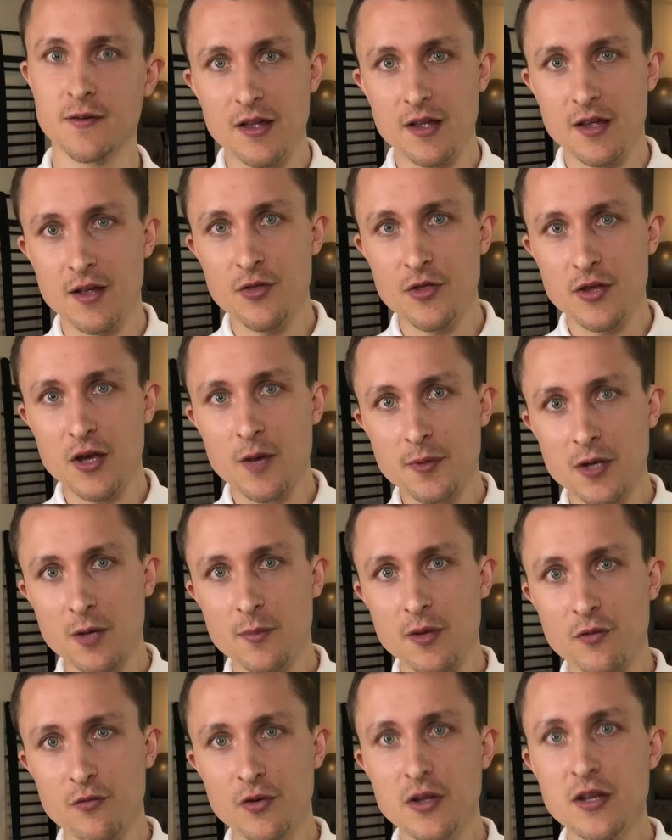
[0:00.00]
In the
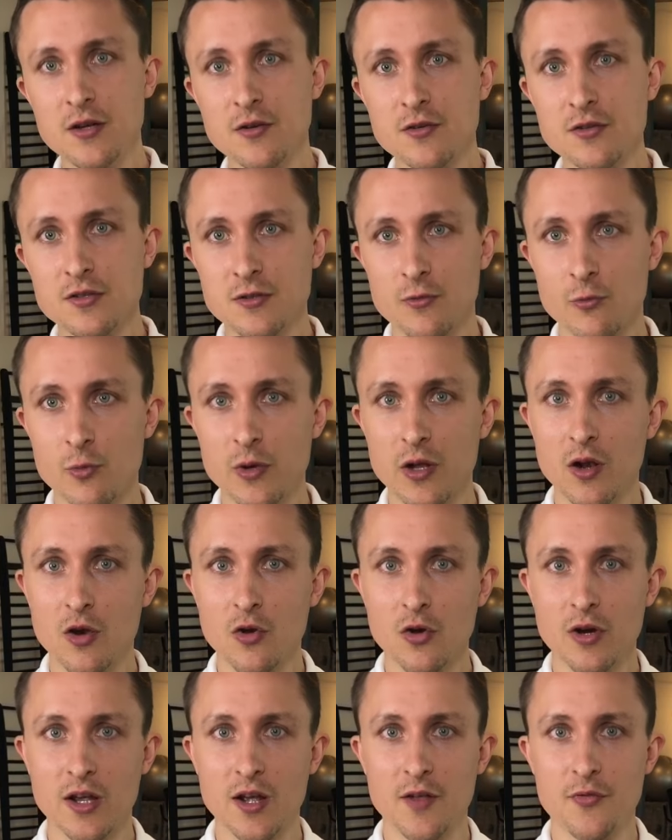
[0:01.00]
upcoming videos, we'll
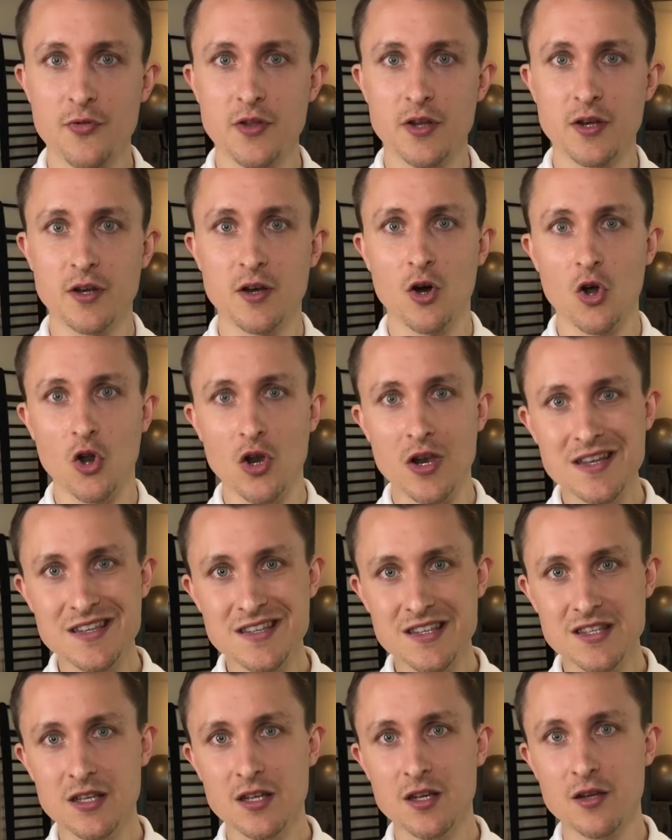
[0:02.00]
look at a
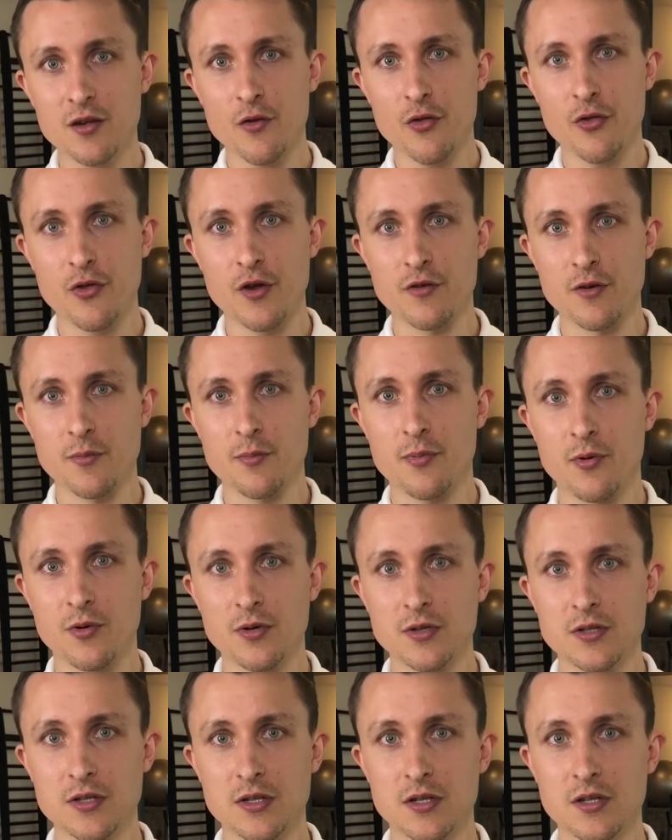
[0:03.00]
holistic
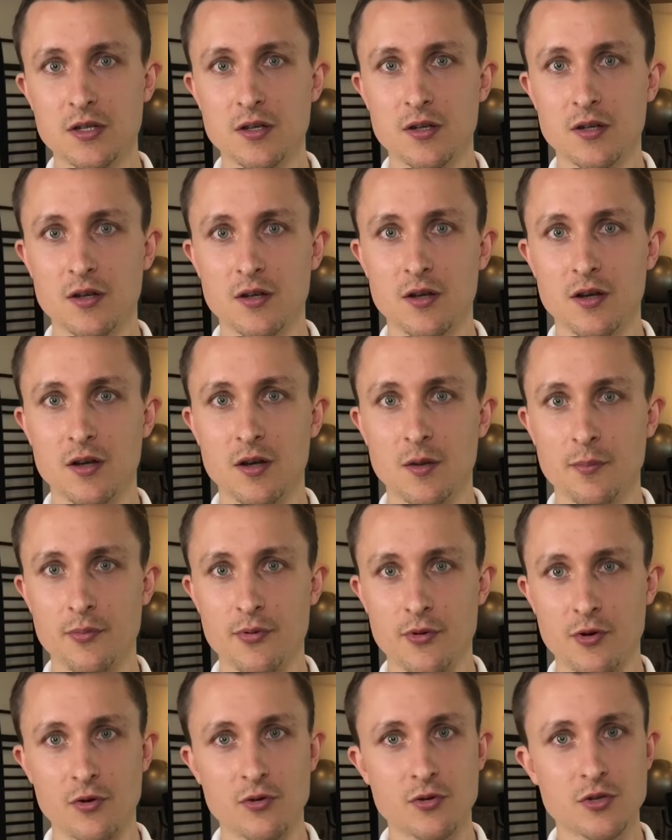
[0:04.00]
therapeutic
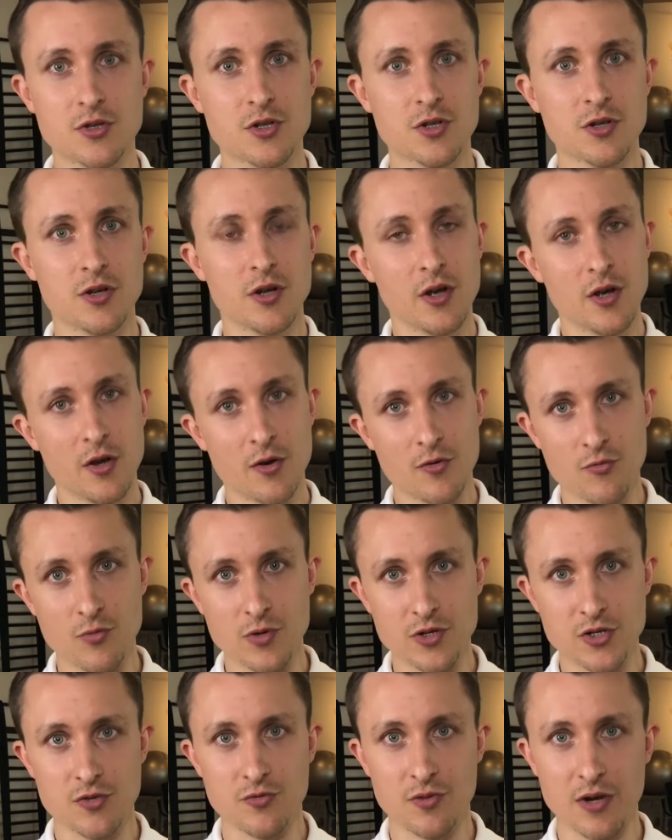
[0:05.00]
approach
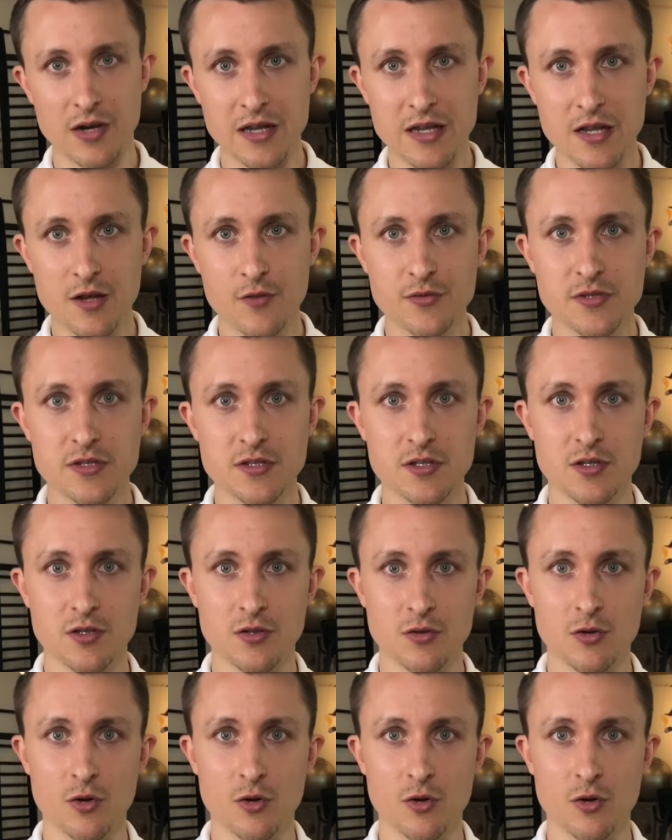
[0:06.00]
which relieves your